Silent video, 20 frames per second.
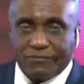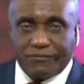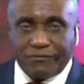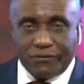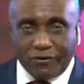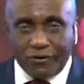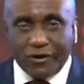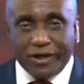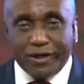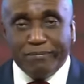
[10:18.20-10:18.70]

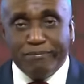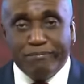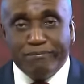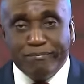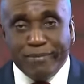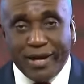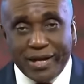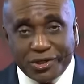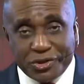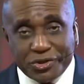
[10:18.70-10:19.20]
for a
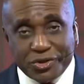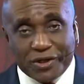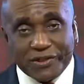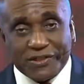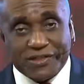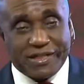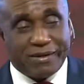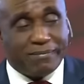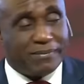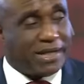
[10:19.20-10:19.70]
major
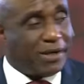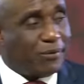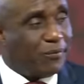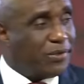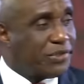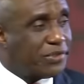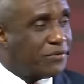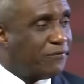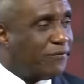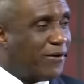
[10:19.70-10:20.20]
seminar
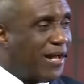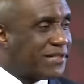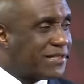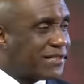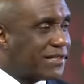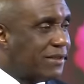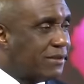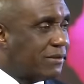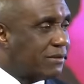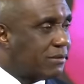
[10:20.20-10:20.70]
with
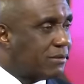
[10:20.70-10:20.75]
fasting.